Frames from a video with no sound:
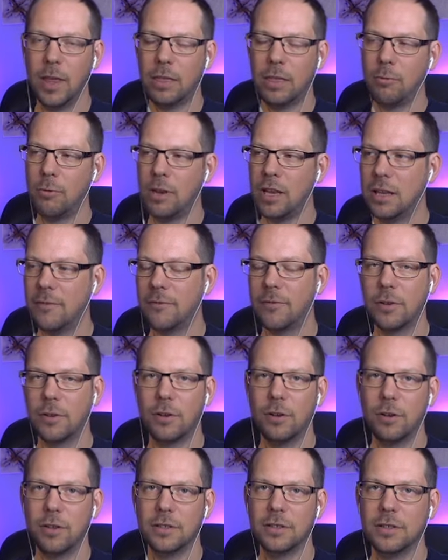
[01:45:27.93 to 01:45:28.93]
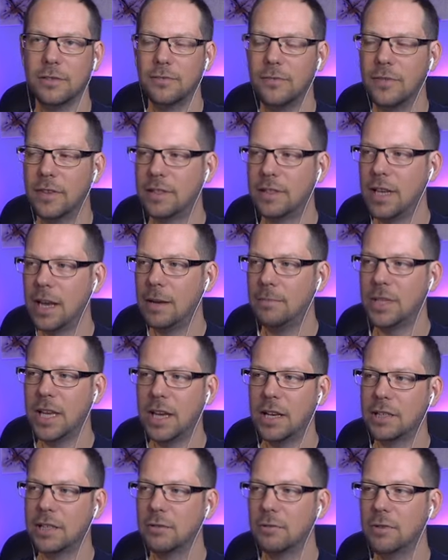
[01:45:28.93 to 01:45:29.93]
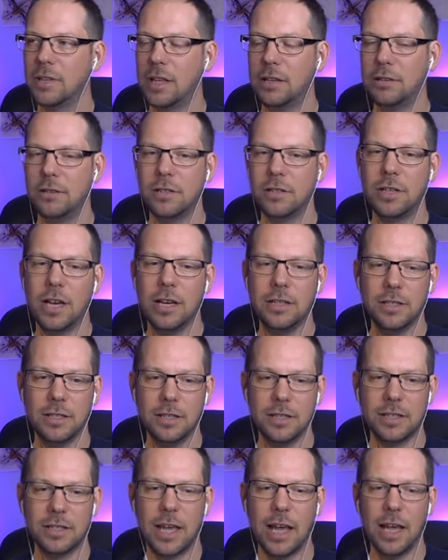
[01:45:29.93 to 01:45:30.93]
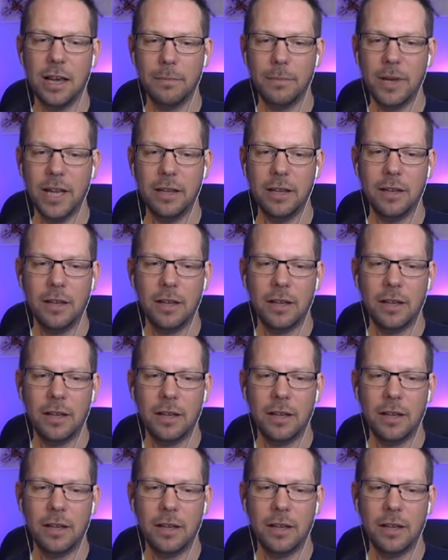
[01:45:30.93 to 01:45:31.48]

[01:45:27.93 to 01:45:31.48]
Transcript: 3 different colours of the same texture and then just changing the scale a bit.